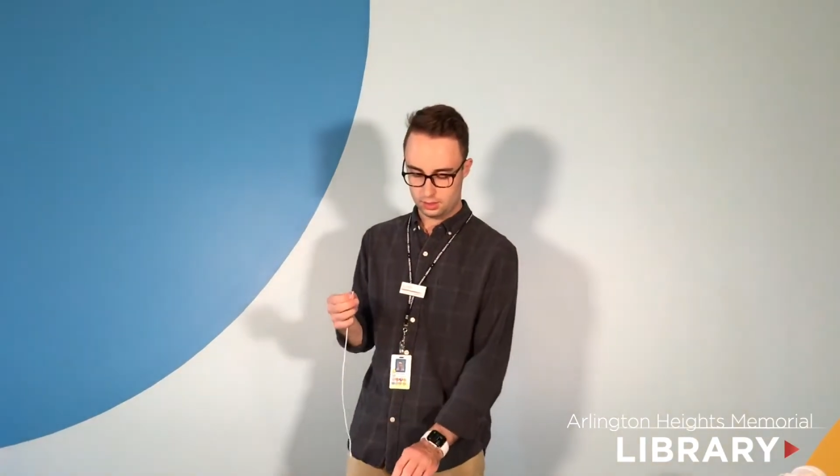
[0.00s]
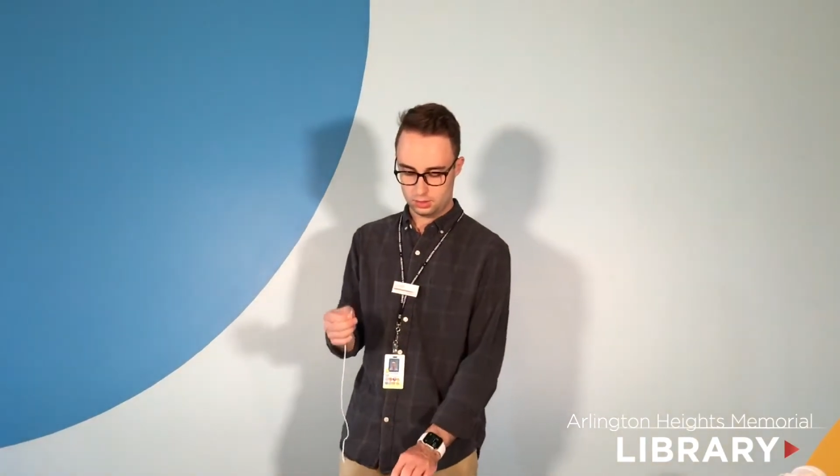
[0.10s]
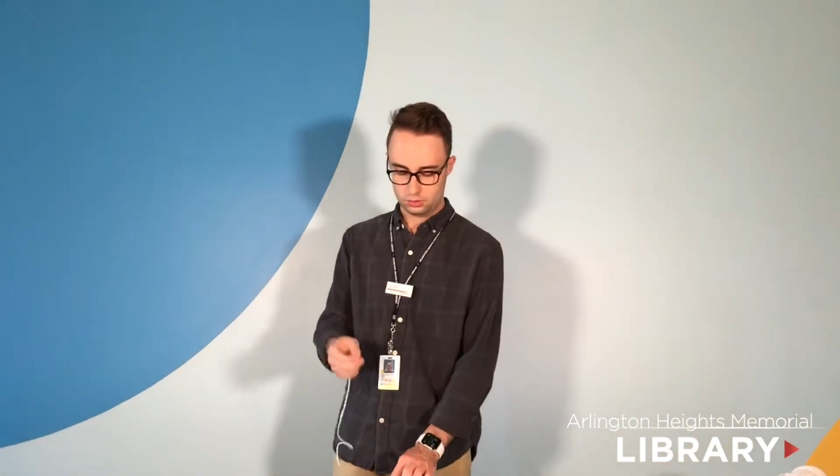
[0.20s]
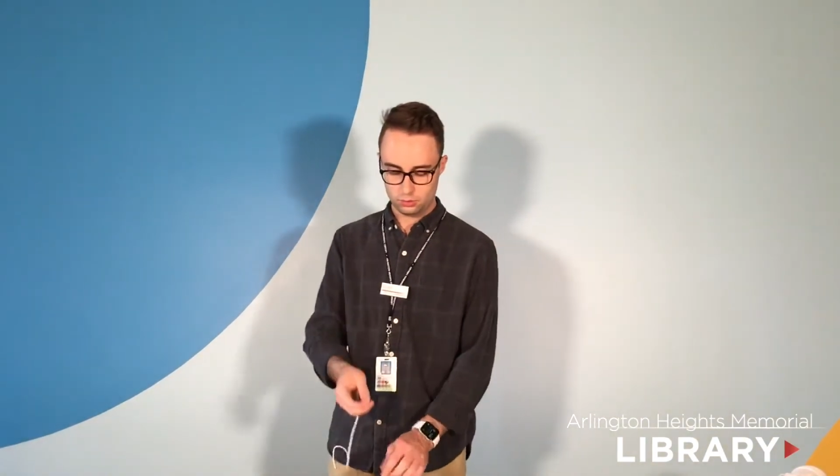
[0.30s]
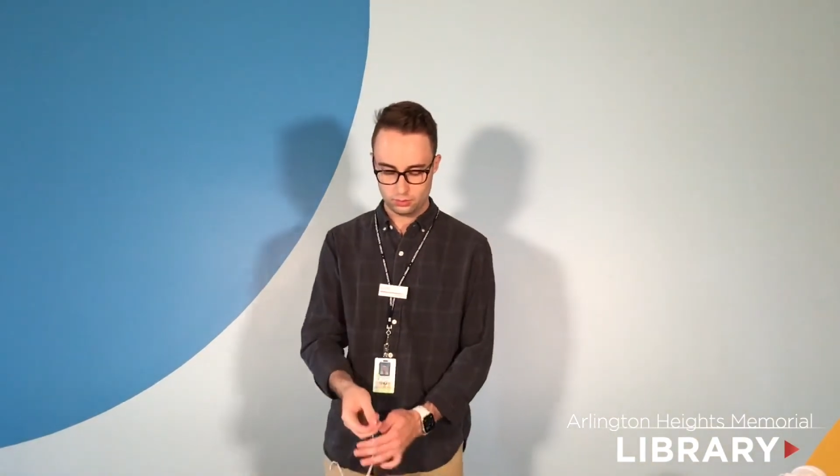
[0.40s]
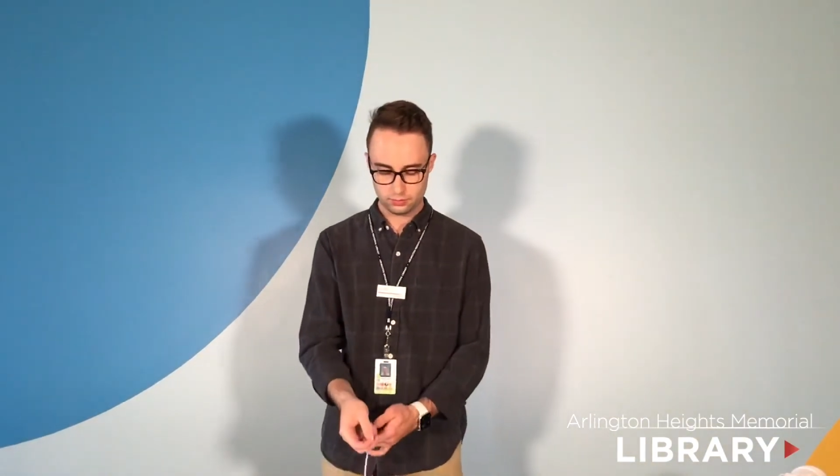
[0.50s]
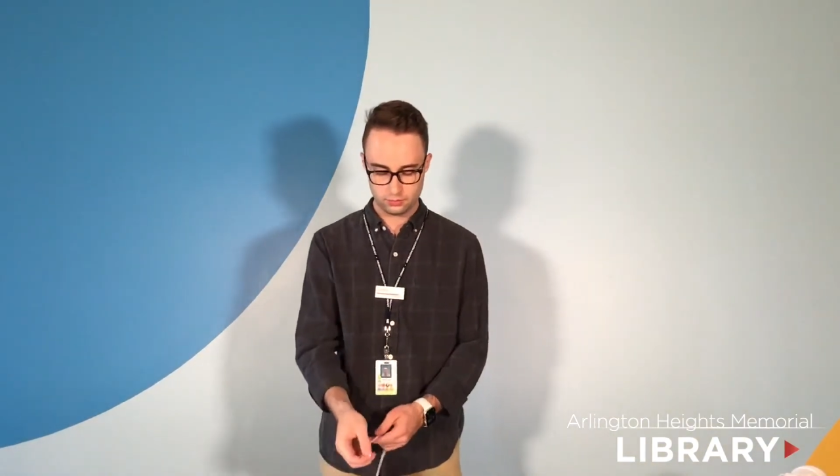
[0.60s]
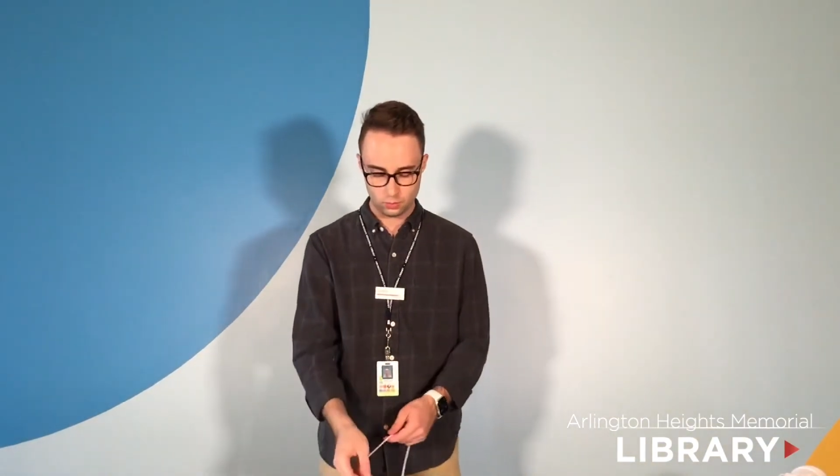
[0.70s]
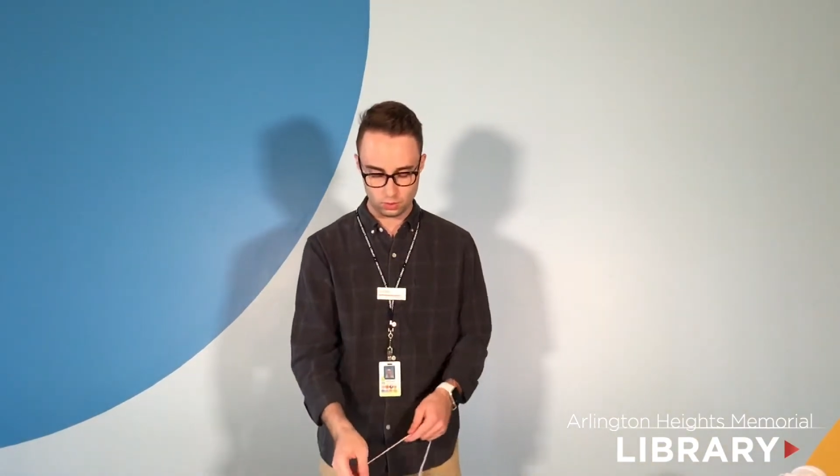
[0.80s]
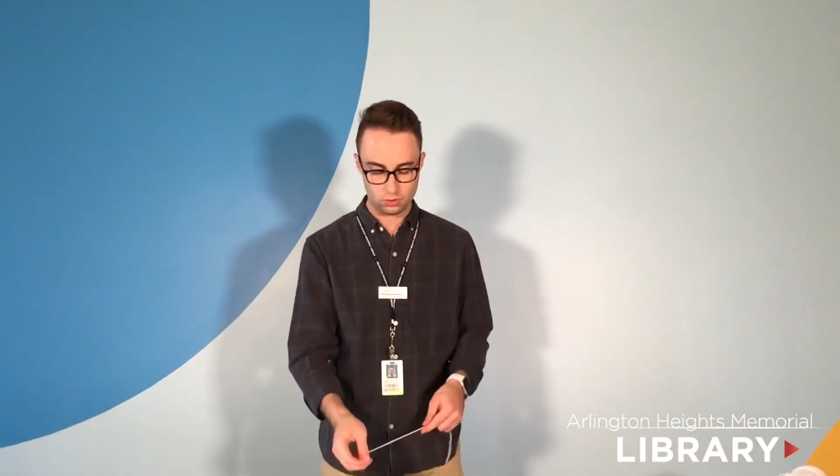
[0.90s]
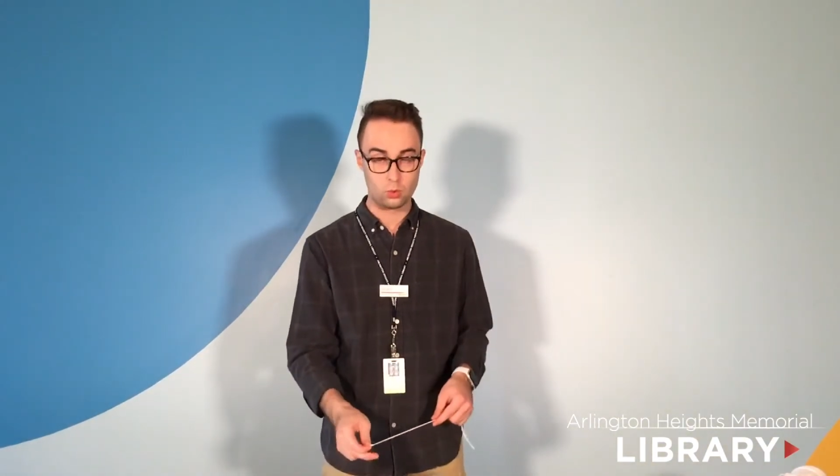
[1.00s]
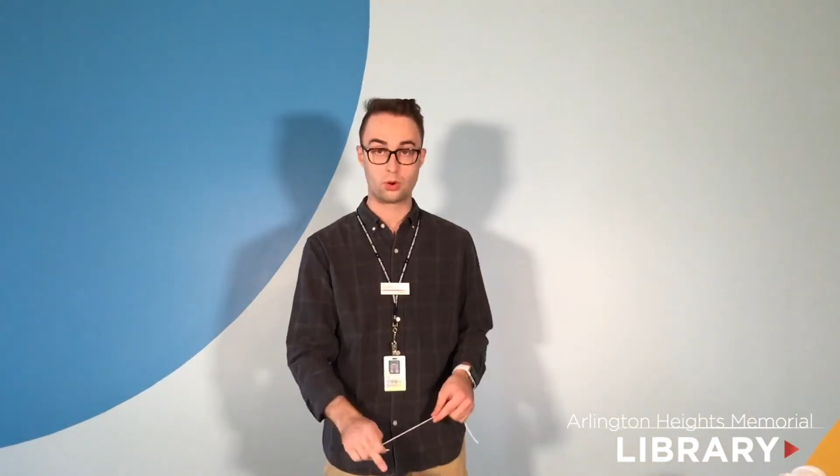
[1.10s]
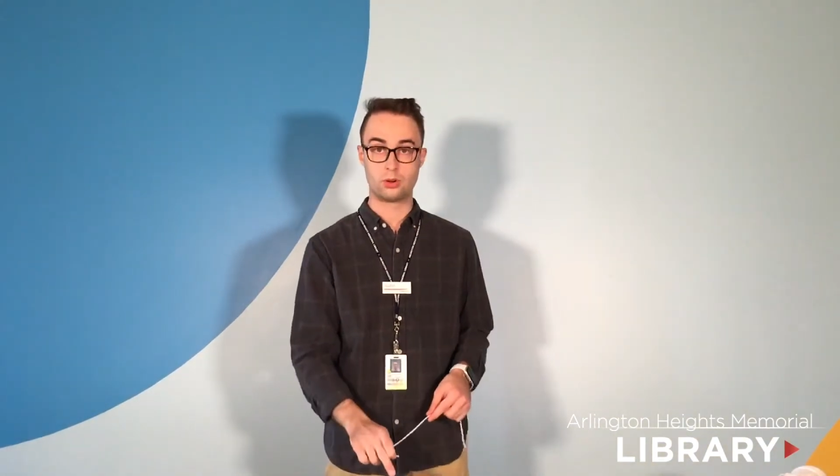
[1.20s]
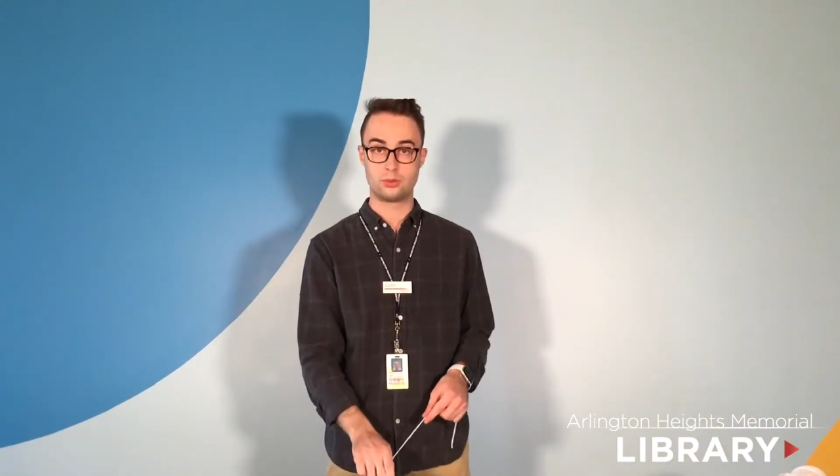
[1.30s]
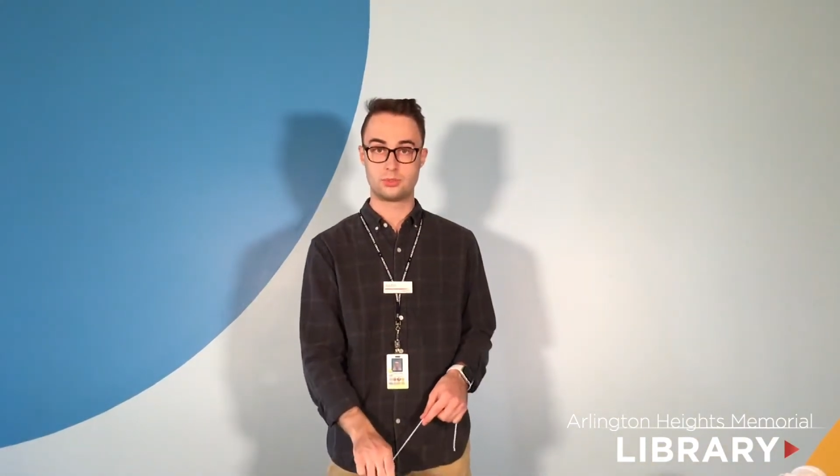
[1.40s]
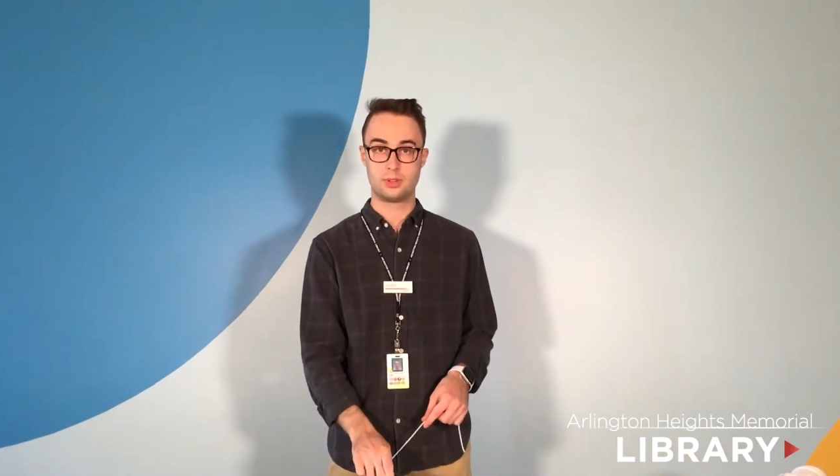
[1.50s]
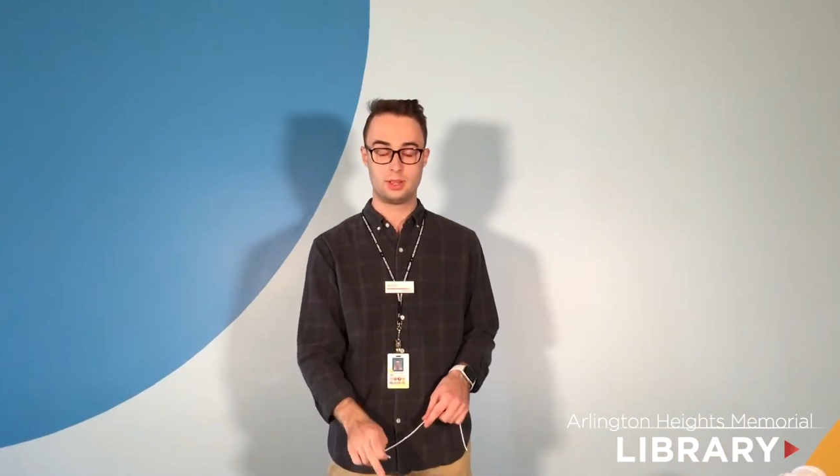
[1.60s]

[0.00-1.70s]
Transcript: to the 4 corners